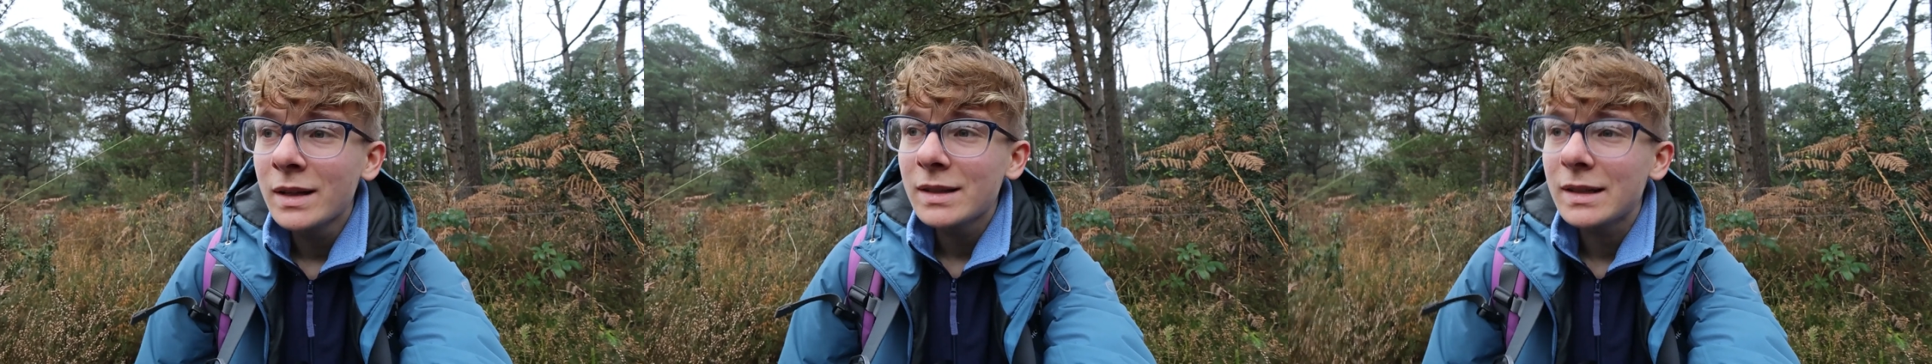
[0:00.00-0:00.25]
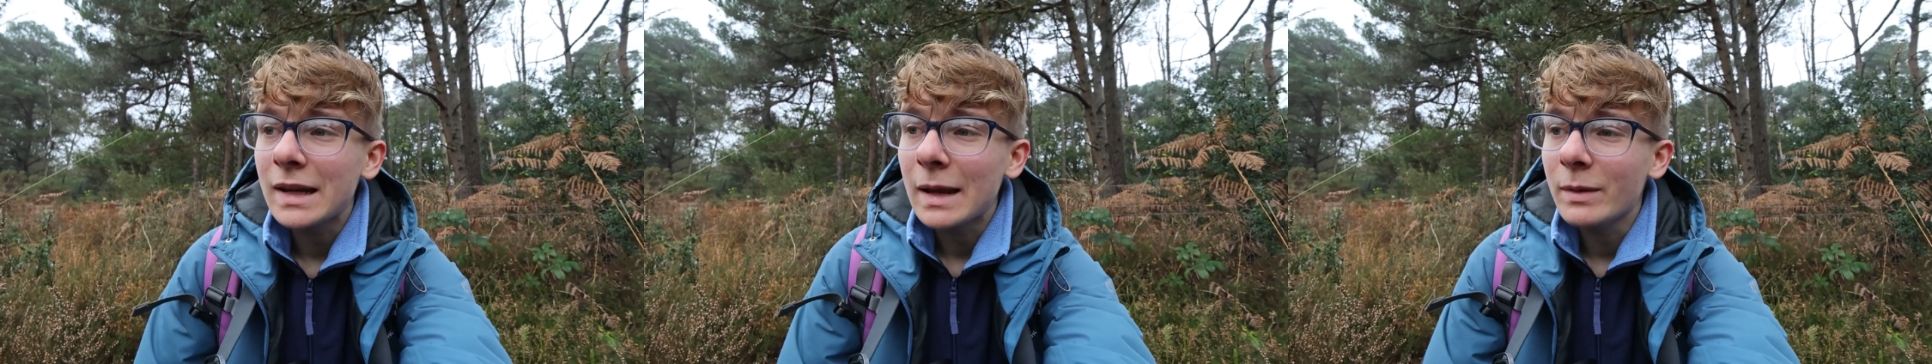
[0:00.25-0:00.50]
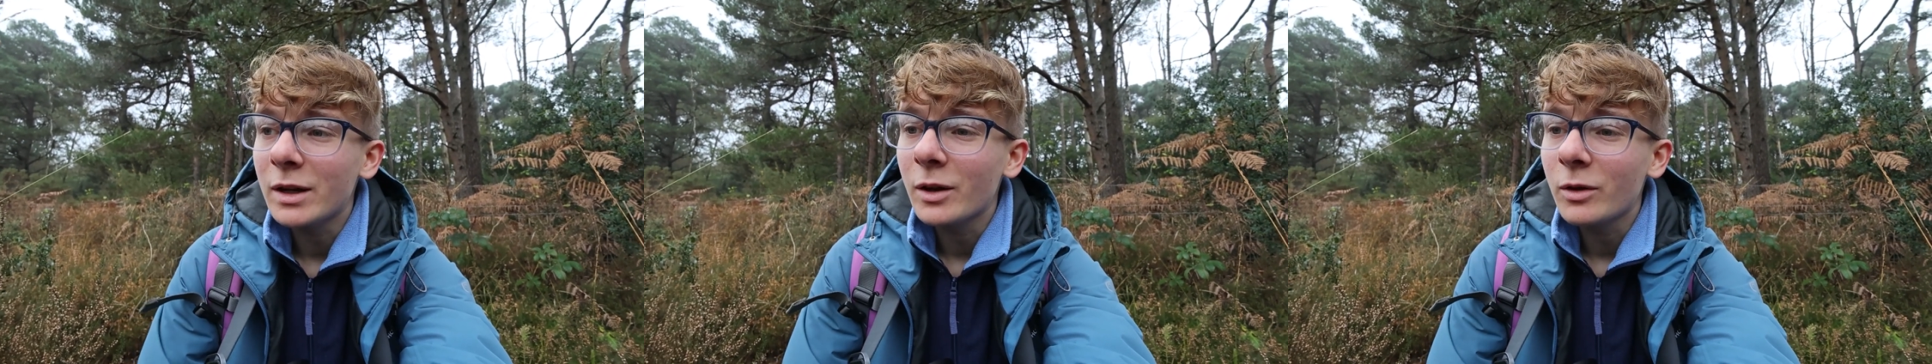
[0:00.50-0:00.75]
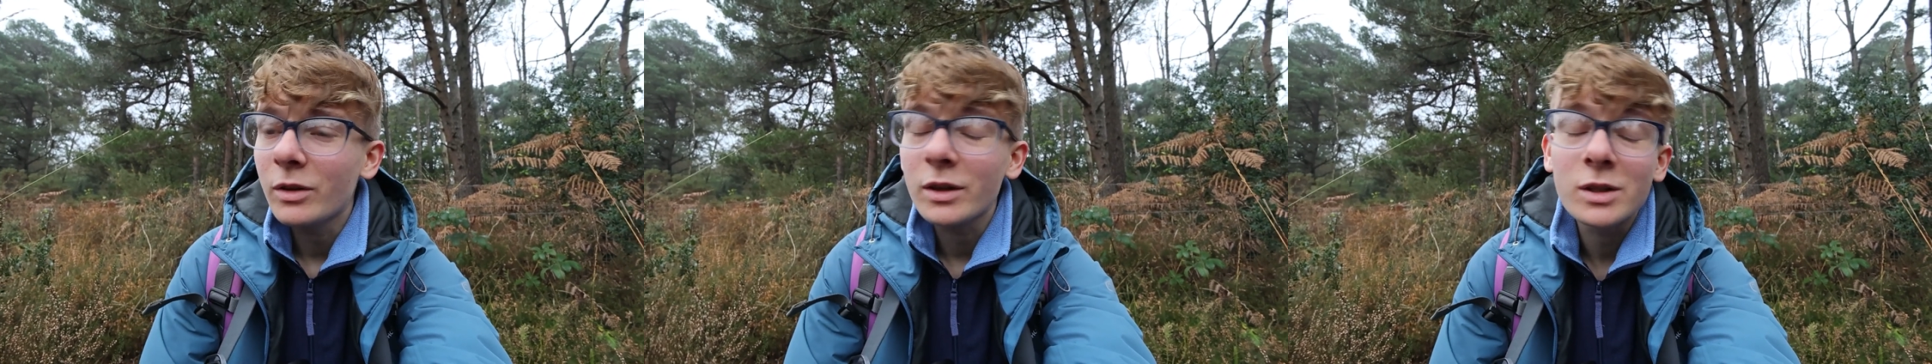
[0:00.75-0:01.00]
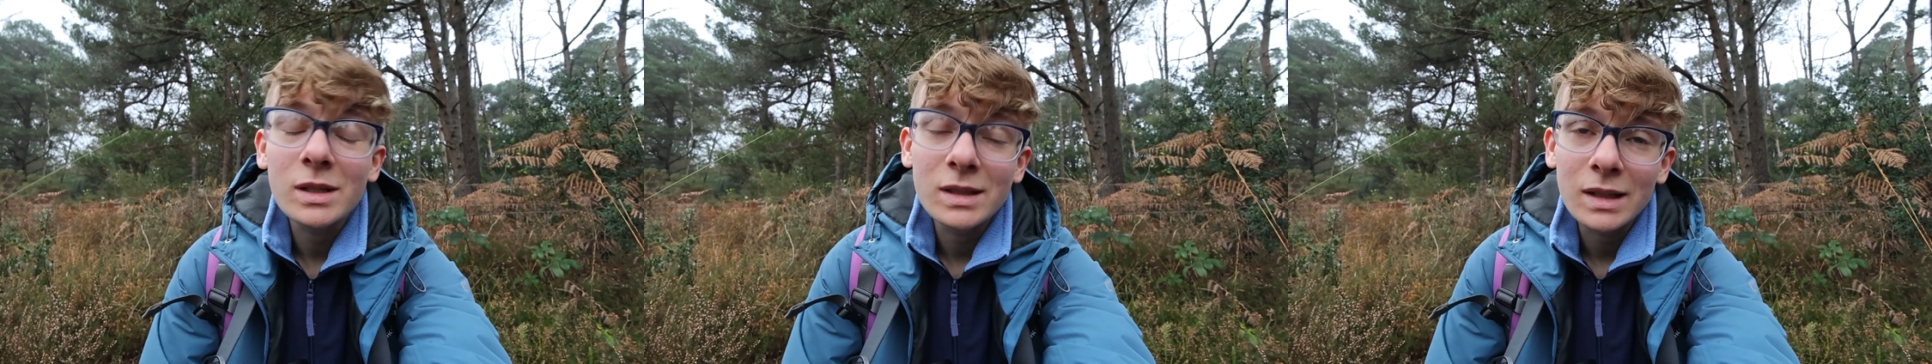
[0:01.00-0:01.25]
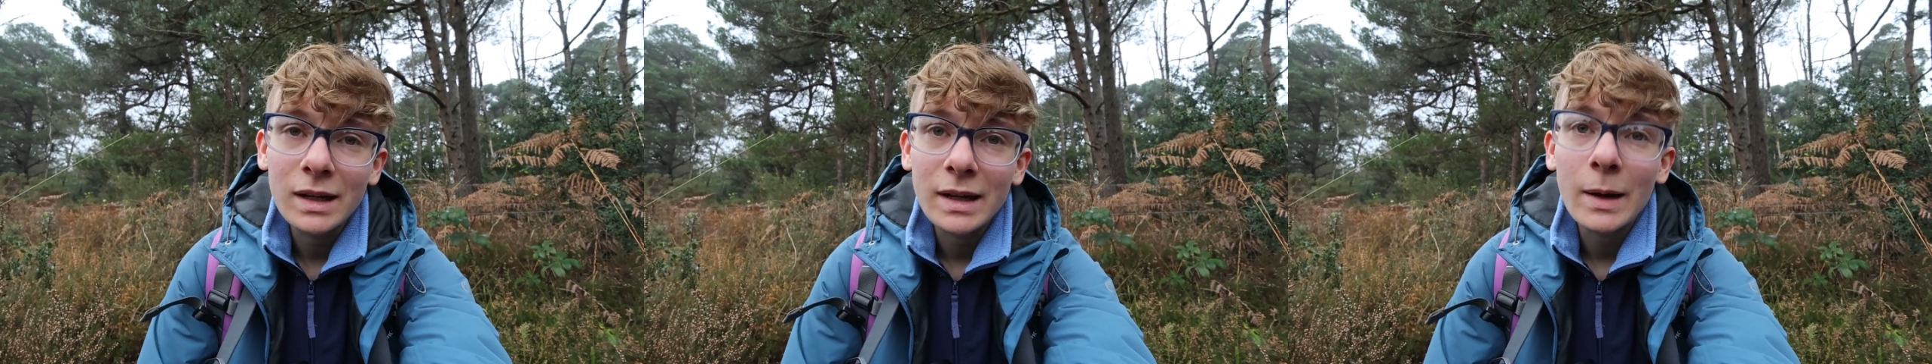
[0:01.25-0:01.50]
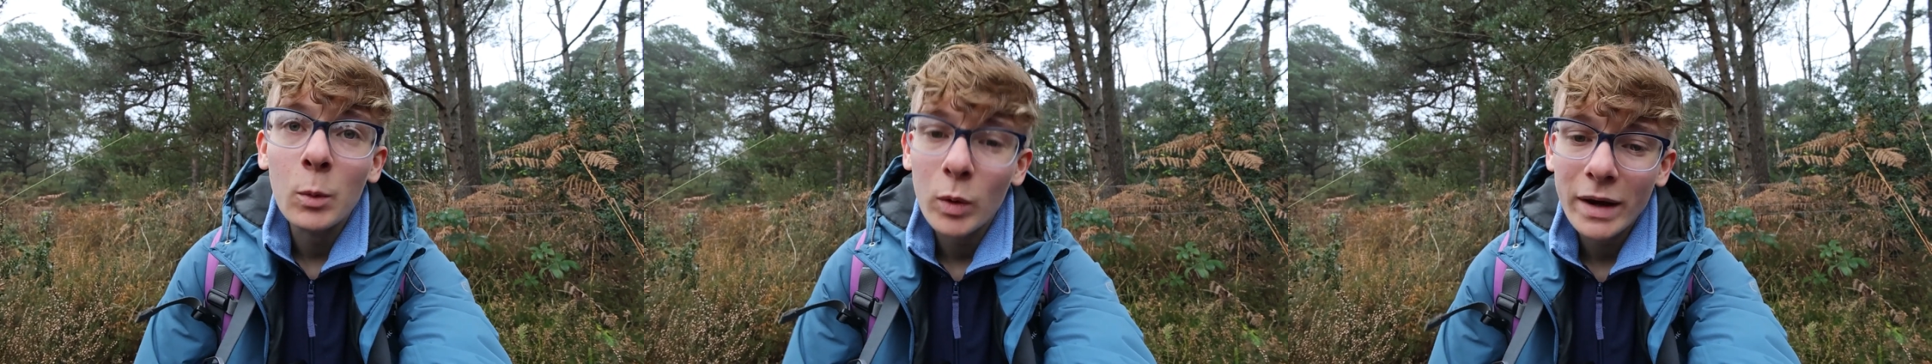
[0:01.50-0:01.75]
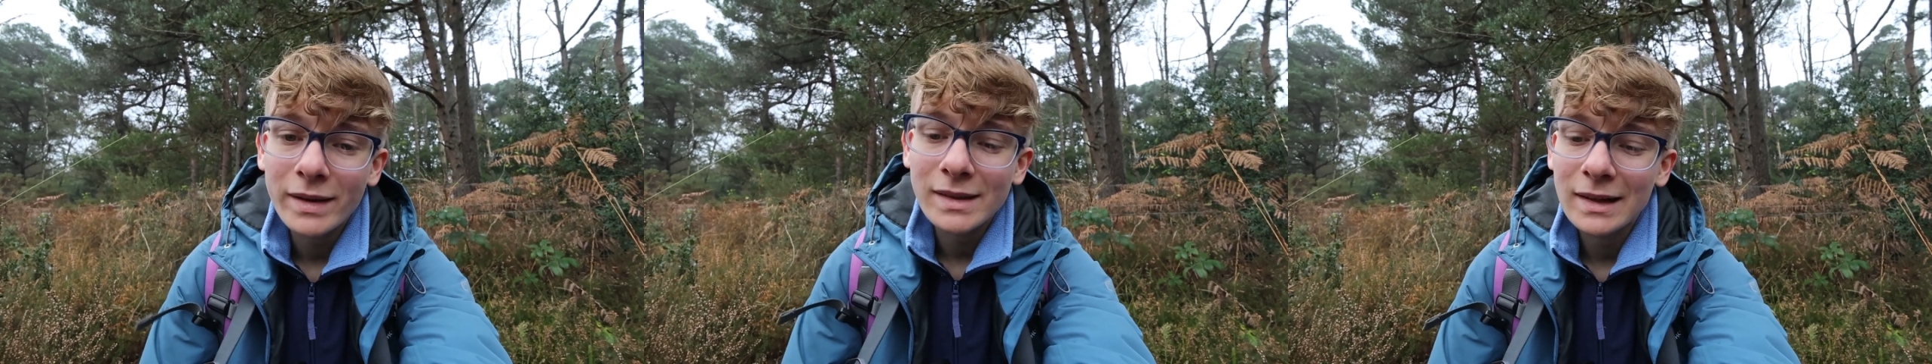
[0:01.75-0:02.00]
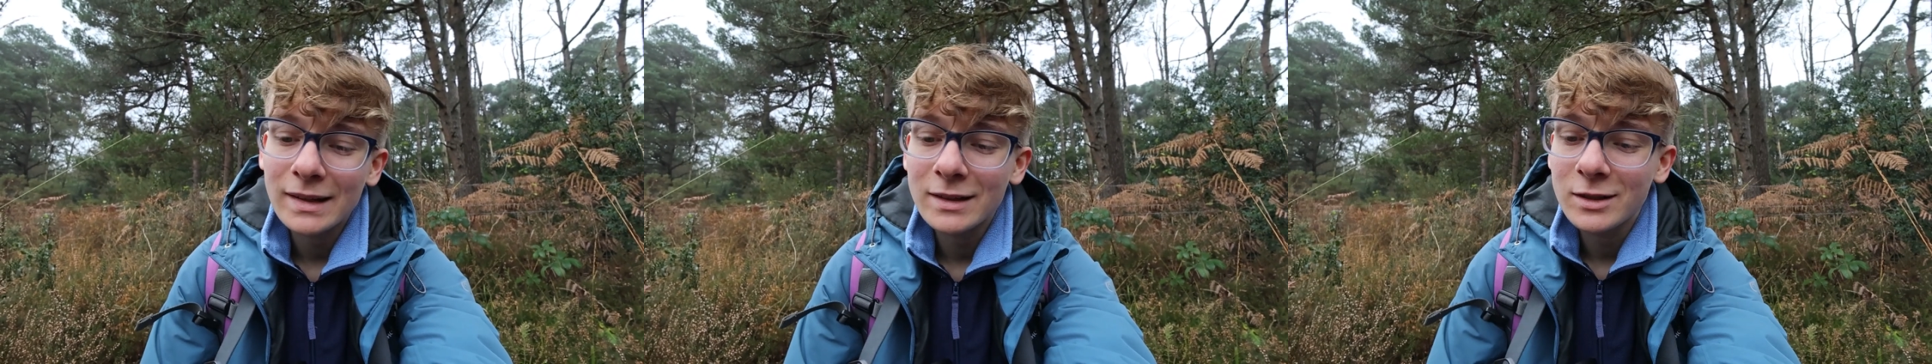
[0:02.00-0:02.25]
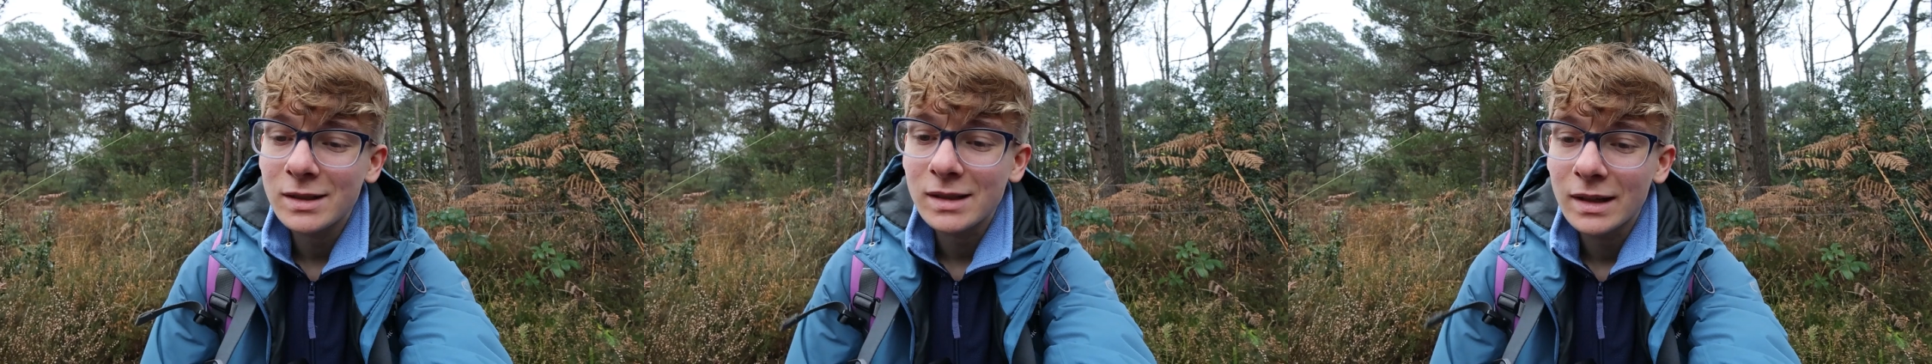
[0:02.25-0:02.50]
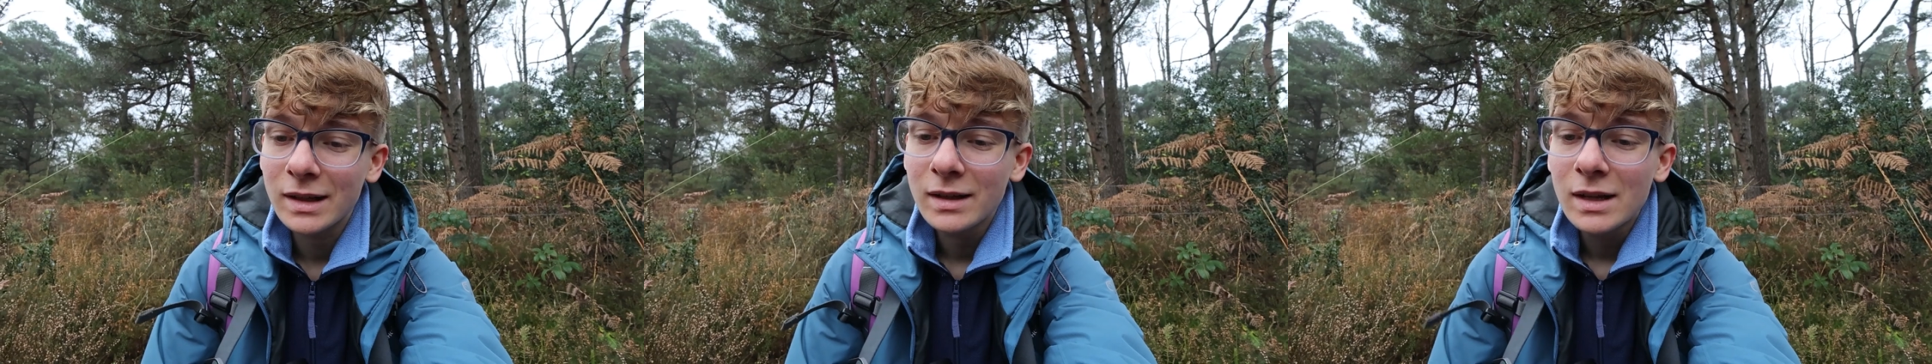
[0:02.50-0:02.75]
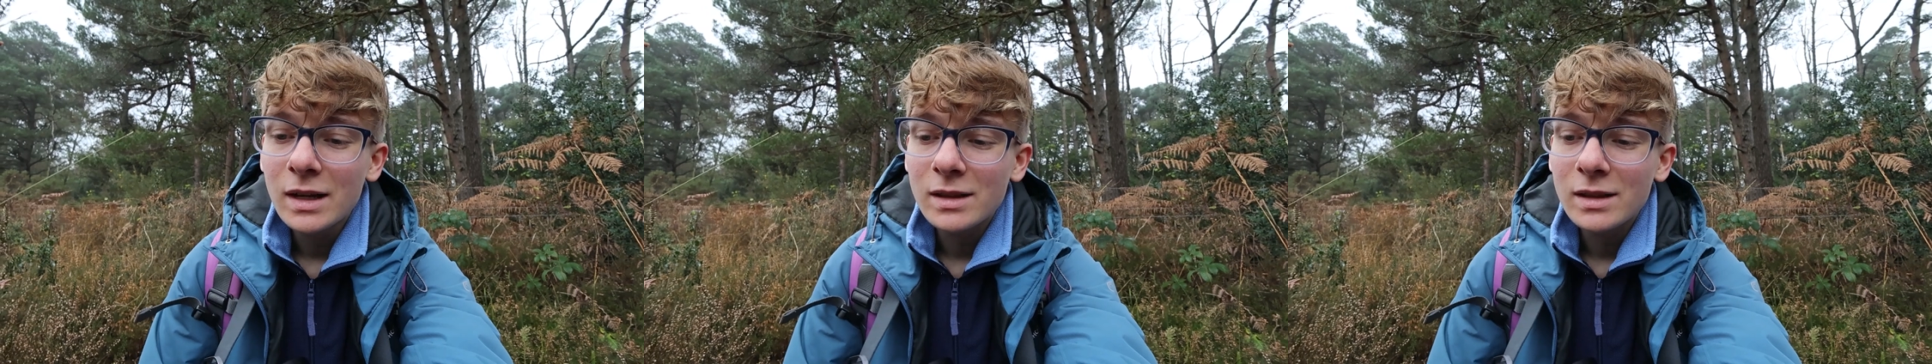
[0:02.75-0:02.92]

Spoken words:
to let me know that she's seen it and where exactly she's seen it.